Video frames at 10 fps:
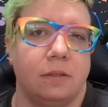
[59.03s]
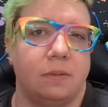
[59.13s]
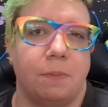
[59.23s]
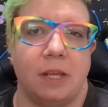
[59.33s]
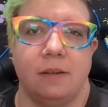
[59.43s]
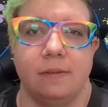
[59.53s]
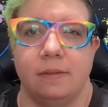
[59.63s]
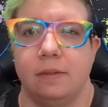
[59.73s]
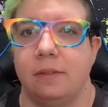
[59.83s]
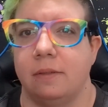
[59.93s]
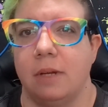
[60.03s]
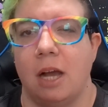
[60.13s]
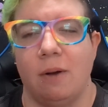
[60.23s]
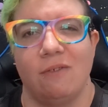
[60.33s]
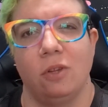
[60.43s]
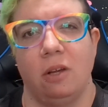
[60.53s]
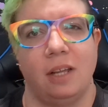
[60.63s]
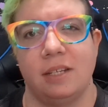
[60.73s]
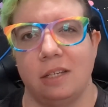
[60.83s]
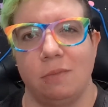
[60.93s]
spend however
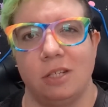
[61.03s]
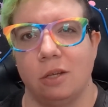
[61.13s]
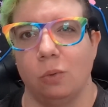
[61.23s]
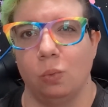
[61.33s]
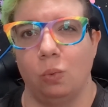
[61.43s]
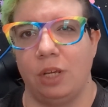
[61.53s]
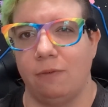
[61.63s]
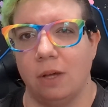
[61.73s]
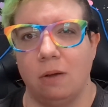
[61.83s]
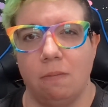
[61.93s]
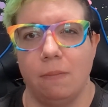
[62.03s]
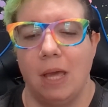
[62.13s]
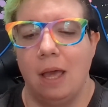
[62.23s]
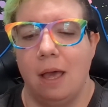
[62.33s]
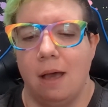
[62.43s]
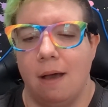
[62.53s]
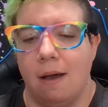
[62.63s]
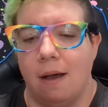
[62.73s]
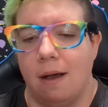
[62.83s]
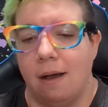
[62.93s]
long it takes me to refilm.
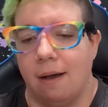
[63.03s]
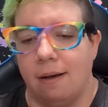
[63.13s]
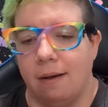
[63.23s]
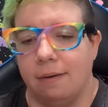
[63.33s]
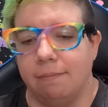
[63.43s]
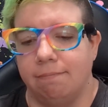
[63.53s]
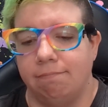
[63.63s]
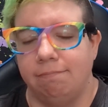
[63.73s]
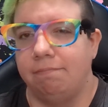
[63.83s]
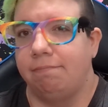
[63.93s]
Um,